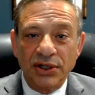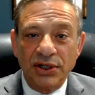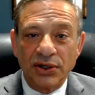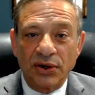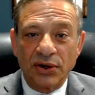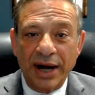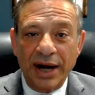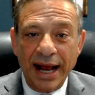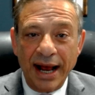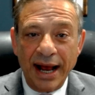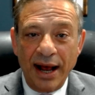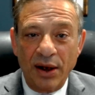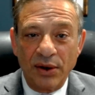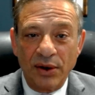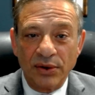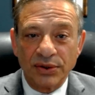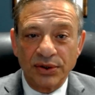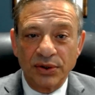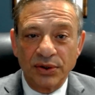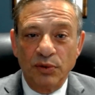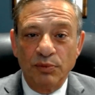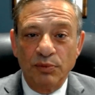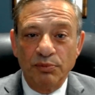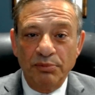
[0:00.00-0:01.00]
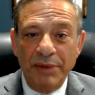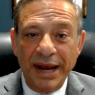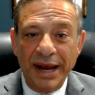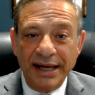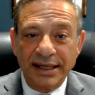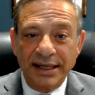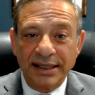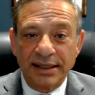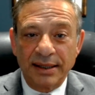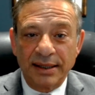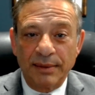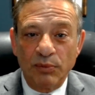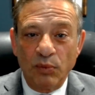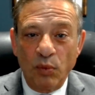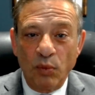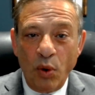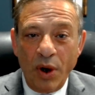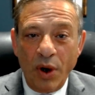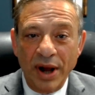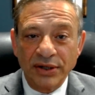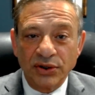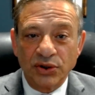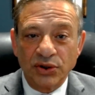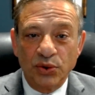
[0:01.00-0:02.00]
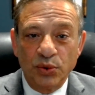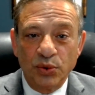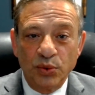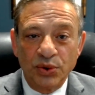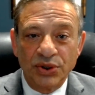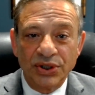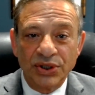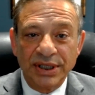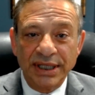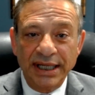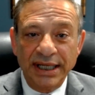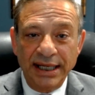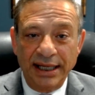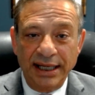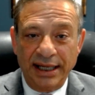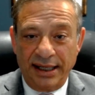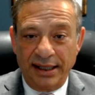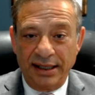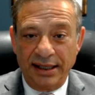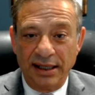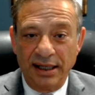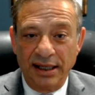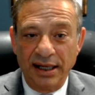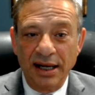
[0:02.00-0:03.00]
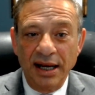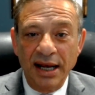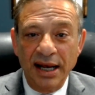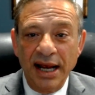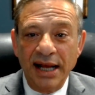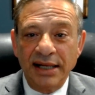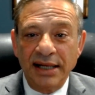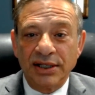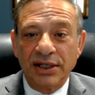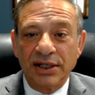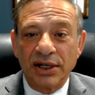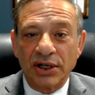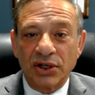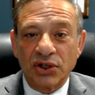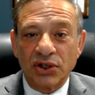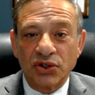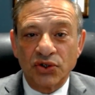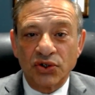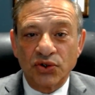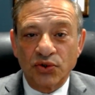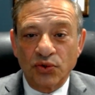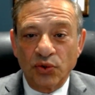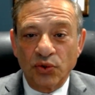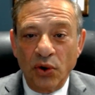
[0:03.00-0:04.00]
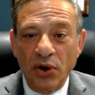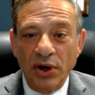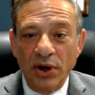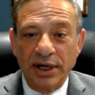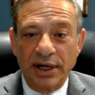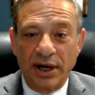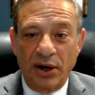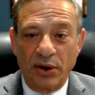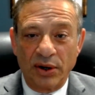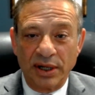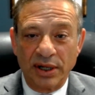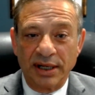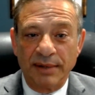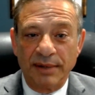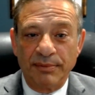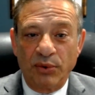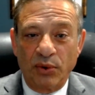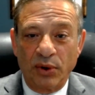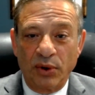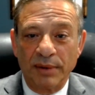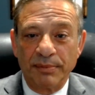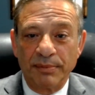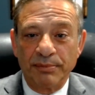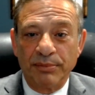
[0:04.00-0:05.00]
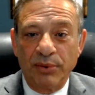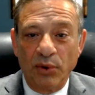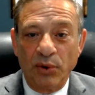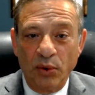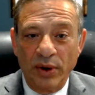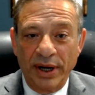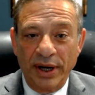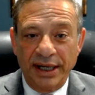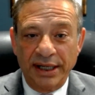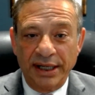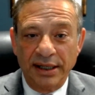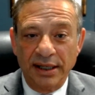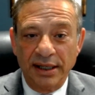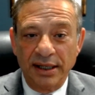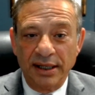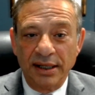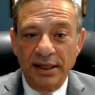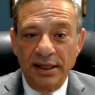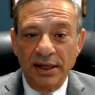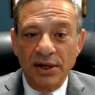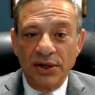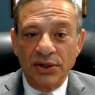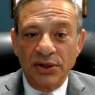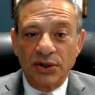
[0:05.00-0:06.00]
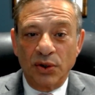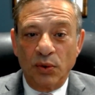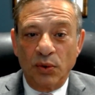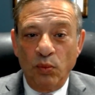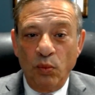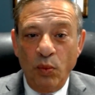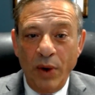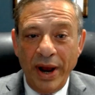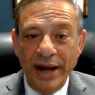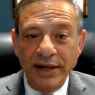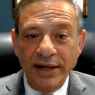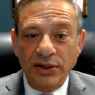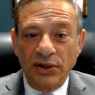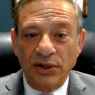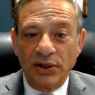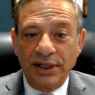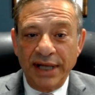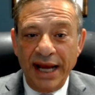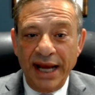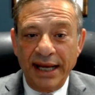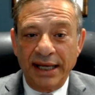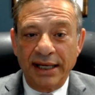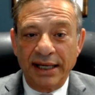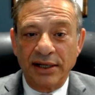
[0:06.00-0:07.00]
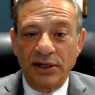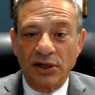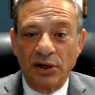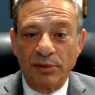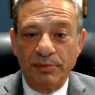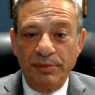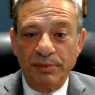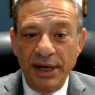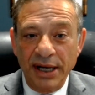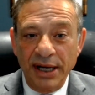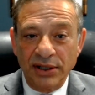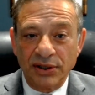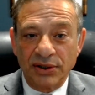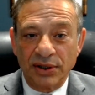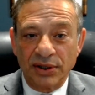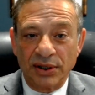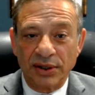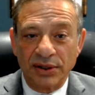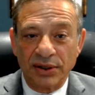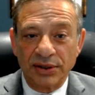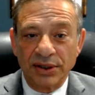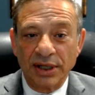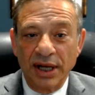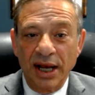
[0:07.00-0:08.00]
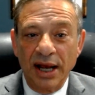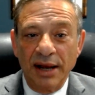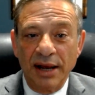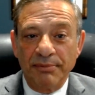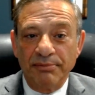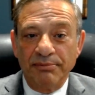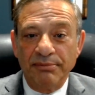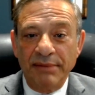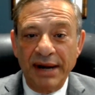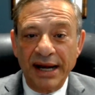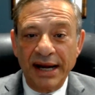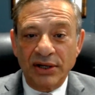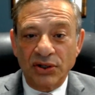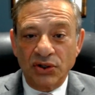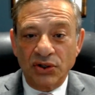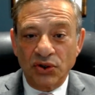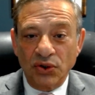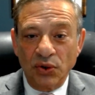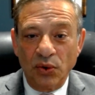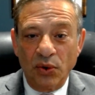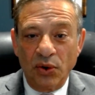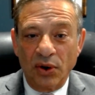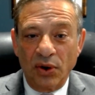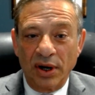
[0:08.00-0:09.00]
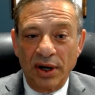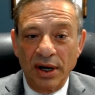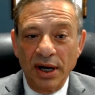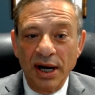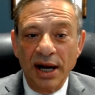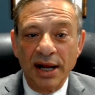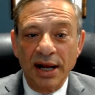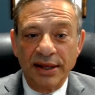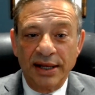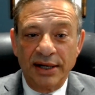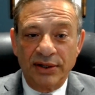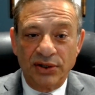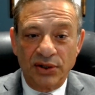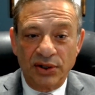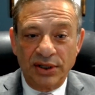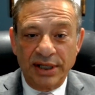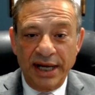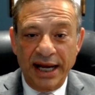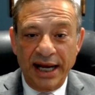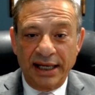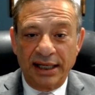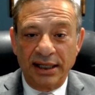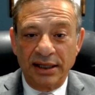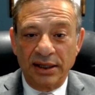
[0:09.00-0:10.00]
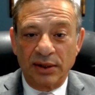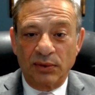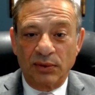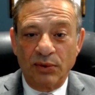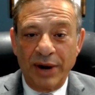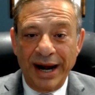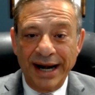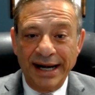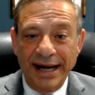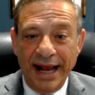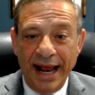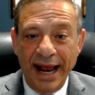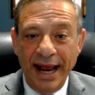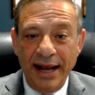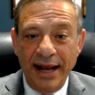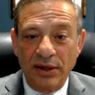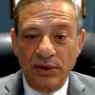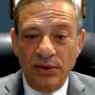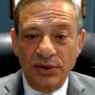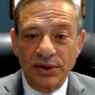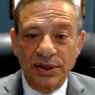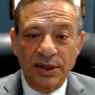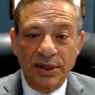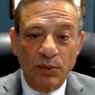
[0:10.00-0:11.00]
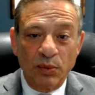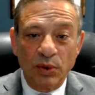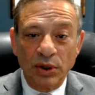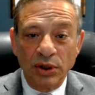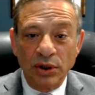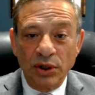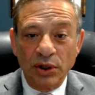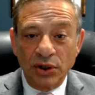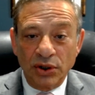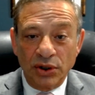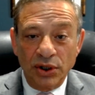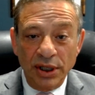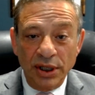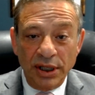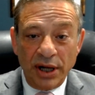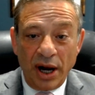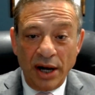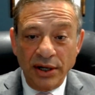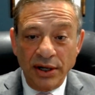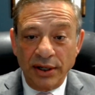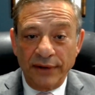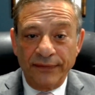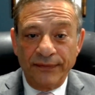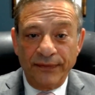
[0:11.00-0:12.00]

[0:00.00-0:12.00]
your house, who makes them want to see it. It's an extraordinarily important point. So when you're taking your pictures, make sure that you're taking the right angles that will look good on your